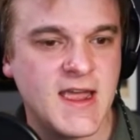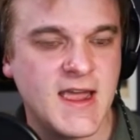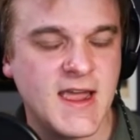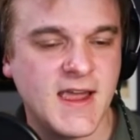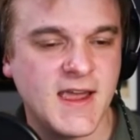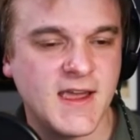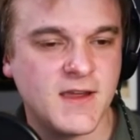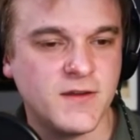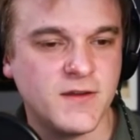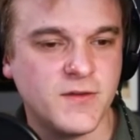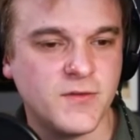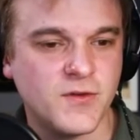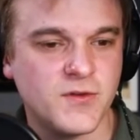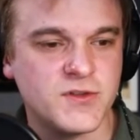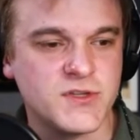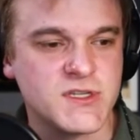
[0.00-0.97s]
and
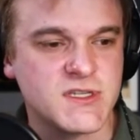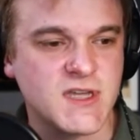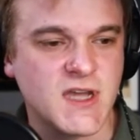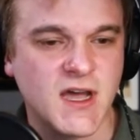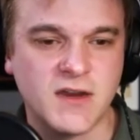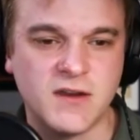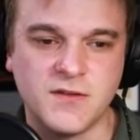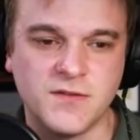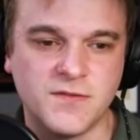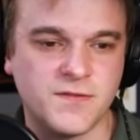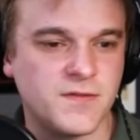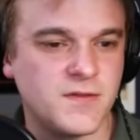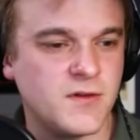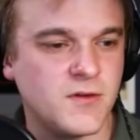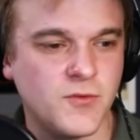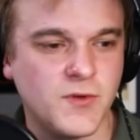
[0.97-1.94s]
just kind of
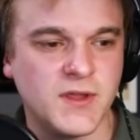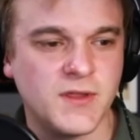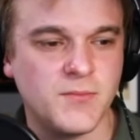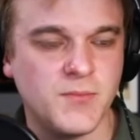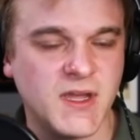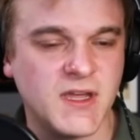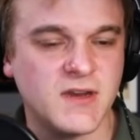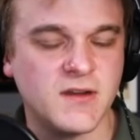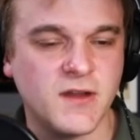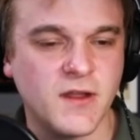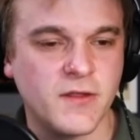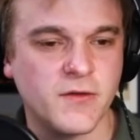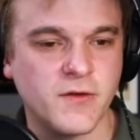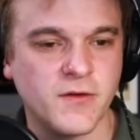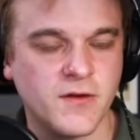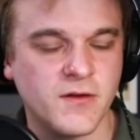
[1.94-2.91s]
with me and
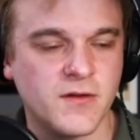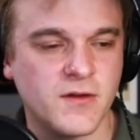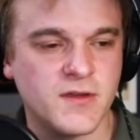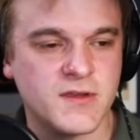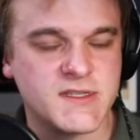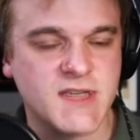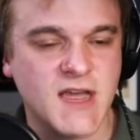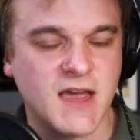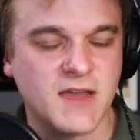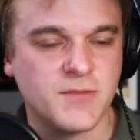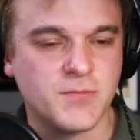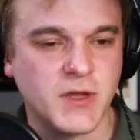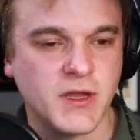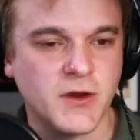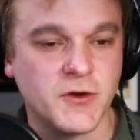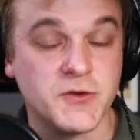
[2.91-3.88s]
another scythe
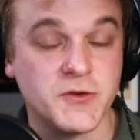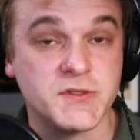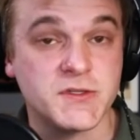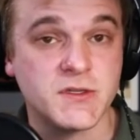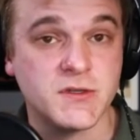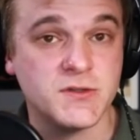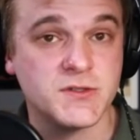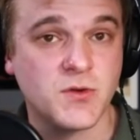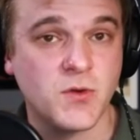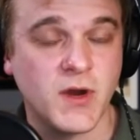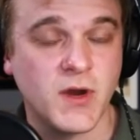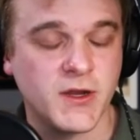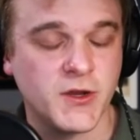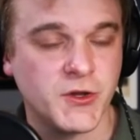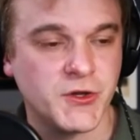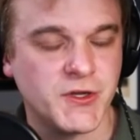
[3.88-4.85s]
player who's who's
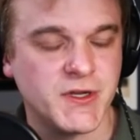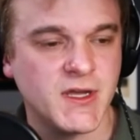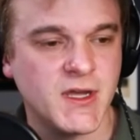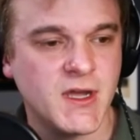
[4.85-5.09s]
quite good,